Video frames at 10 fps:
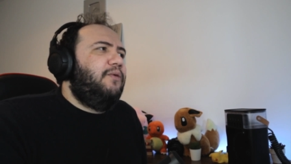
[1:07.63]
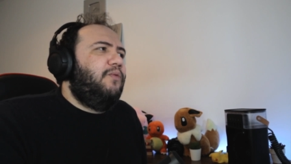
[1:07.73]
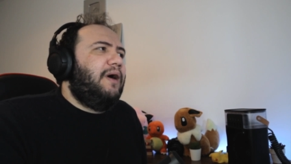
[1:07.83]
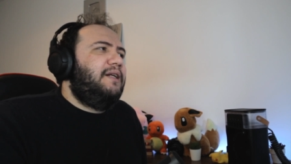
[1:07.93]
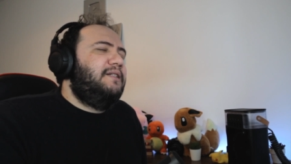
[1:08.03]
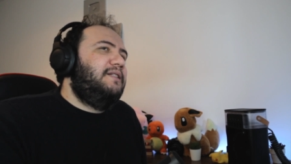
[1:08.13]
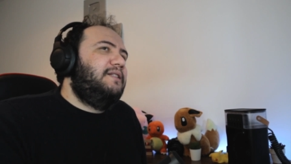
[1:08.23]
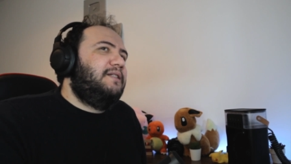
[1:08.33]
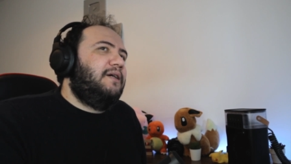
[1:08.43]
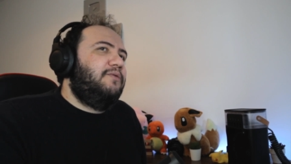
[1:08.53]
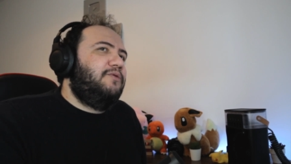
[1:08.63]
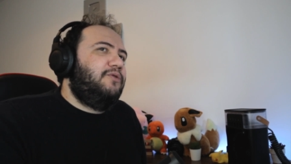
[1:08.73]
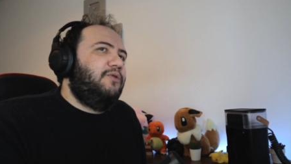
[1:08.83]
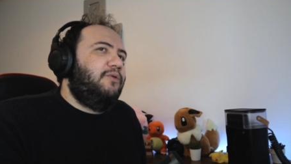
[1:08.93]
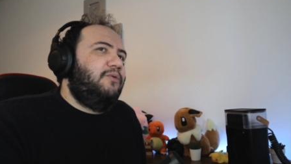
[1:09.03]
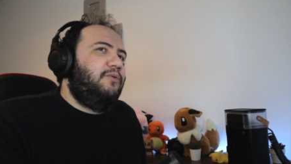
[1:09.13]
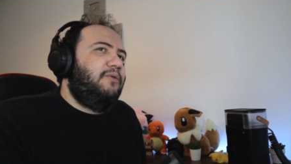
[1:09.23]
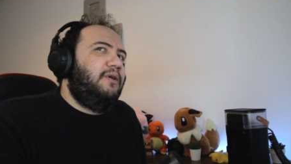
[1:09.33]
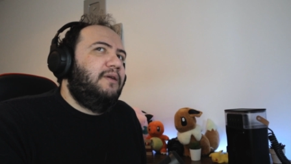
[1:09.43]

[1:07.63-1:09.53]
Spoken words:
Why does it sound so...